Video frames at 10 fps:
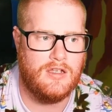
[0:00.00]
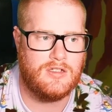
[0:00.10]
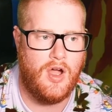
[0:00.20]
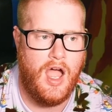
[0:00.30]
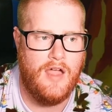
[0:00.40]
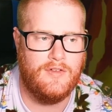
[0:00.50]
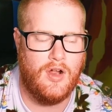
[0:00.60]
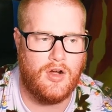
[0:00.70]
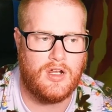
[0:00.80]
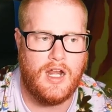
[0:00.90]
So I have an
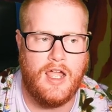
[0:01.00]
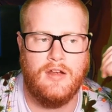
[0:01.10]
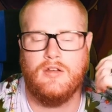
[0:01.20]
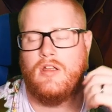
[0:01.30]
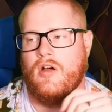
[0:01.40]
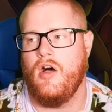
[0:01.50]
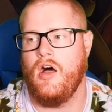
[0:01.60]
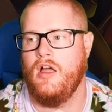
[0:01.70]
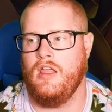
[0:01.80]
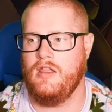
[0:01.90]
Arcanine
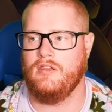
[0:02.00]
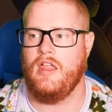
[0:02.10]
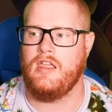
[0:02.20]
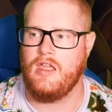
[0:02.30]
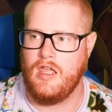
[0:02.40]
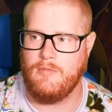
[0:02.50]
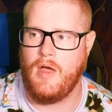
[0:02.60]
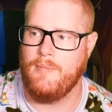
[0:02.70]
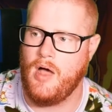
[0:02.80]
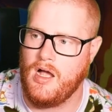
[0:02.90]
and like in
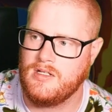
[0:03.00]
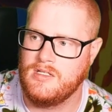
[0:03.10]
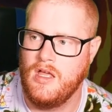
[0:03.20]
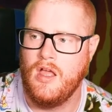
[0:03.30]
my box